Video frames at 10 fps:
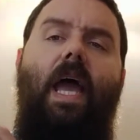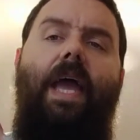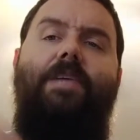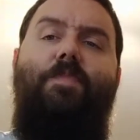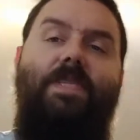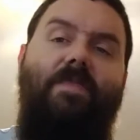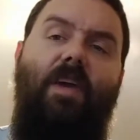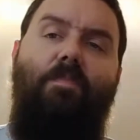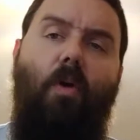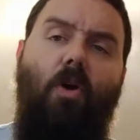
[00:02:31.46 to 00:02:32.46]
a
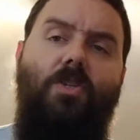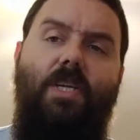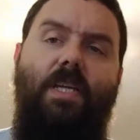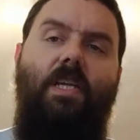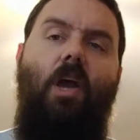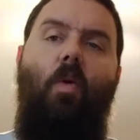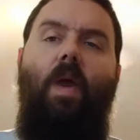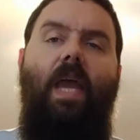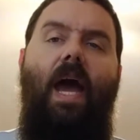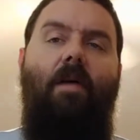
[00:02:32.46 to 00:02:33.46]
specific person
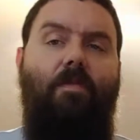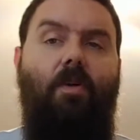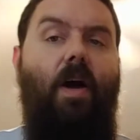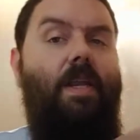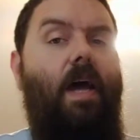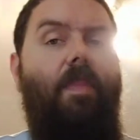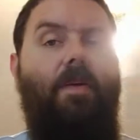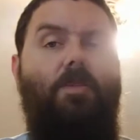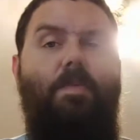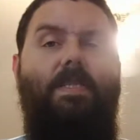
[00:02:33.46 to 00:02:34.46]
going after
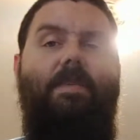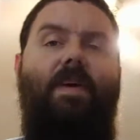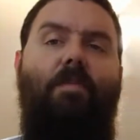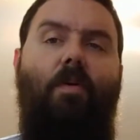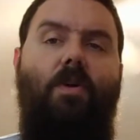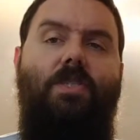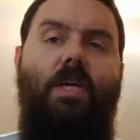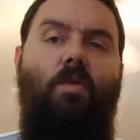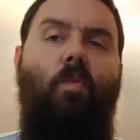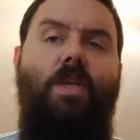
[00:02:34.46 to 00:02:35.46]
another specific
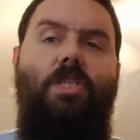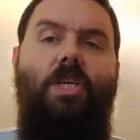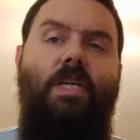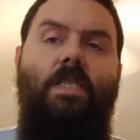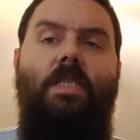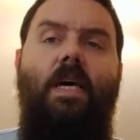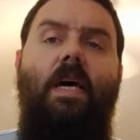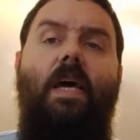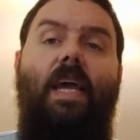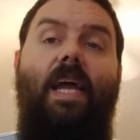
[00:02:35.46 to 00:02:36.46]
person, which is
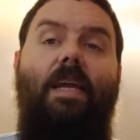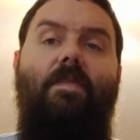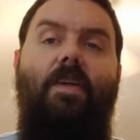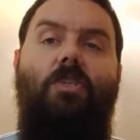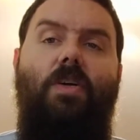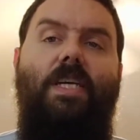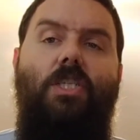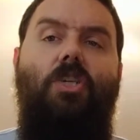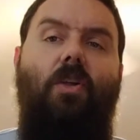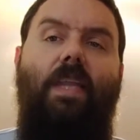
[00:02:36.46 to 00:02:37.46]
kind of the
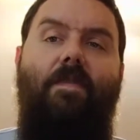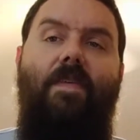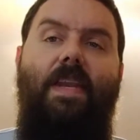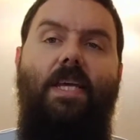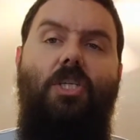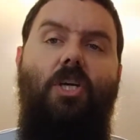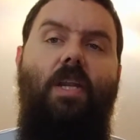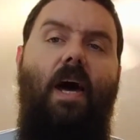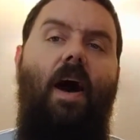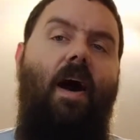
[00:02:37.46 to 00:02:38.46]
traditional
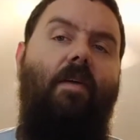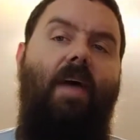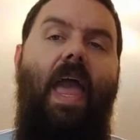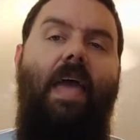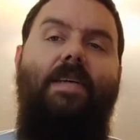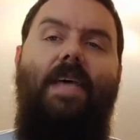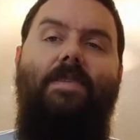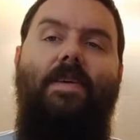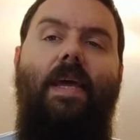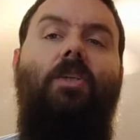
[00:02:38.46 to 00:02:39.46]
definition of an
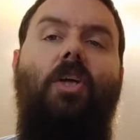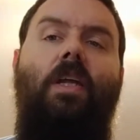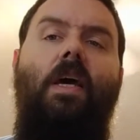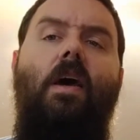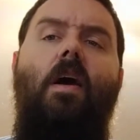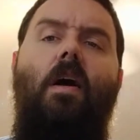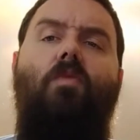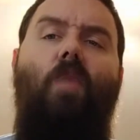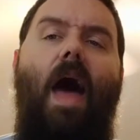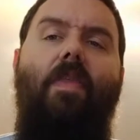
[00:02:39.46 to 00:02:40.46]
assassination.
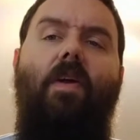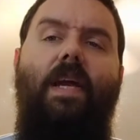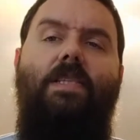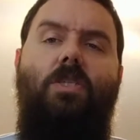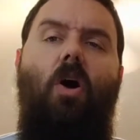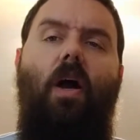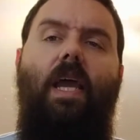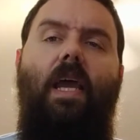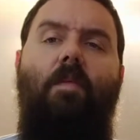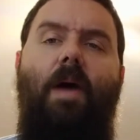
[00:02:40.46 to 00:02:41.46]
Rather, it's
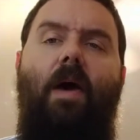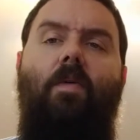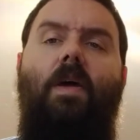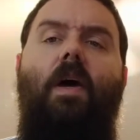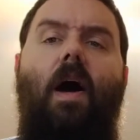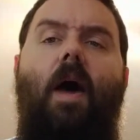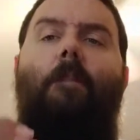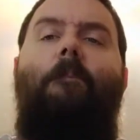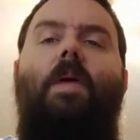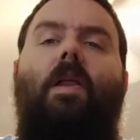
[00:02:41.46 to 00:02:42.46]
talking about a
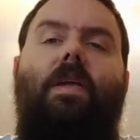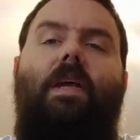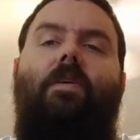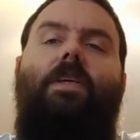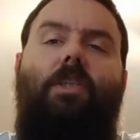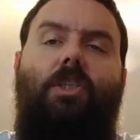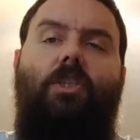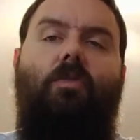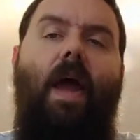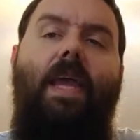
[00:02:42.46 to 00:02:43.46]
military
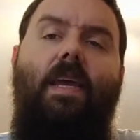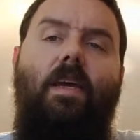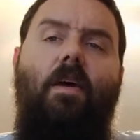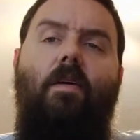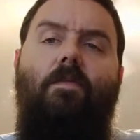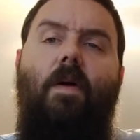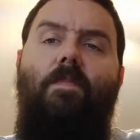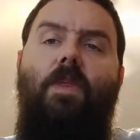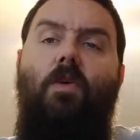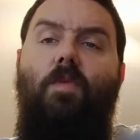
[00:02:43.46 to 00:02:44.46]
strike
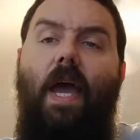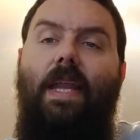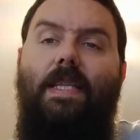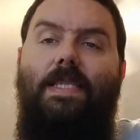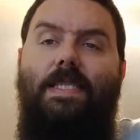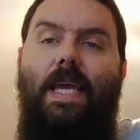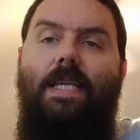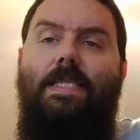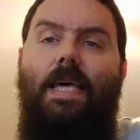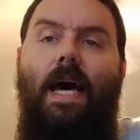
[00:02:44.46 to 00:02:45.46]
from the United
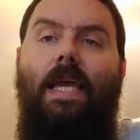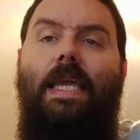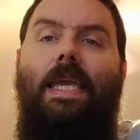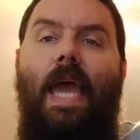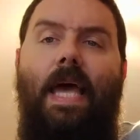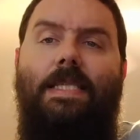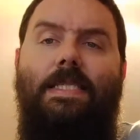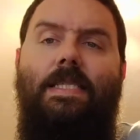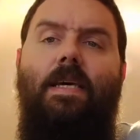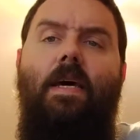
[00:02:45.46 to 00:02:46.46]
States
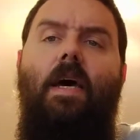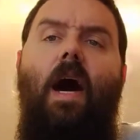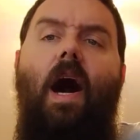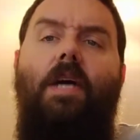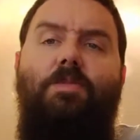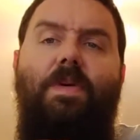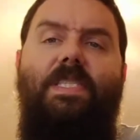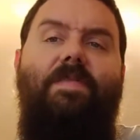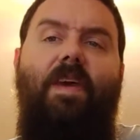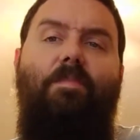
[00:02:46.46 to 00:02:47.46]
against a
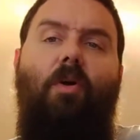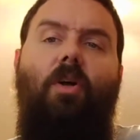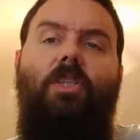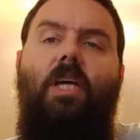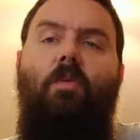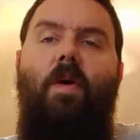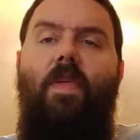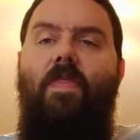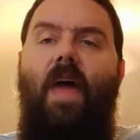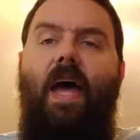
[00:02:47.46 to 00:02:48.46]
specific person
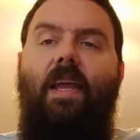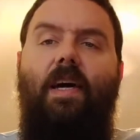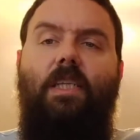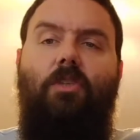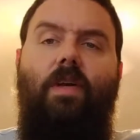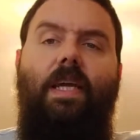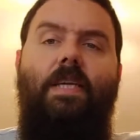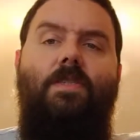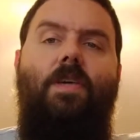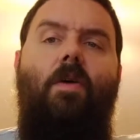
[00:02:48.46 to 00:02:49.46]
within that country.
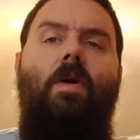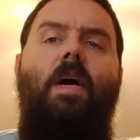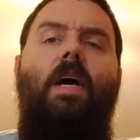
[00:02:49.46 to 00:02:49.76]
And so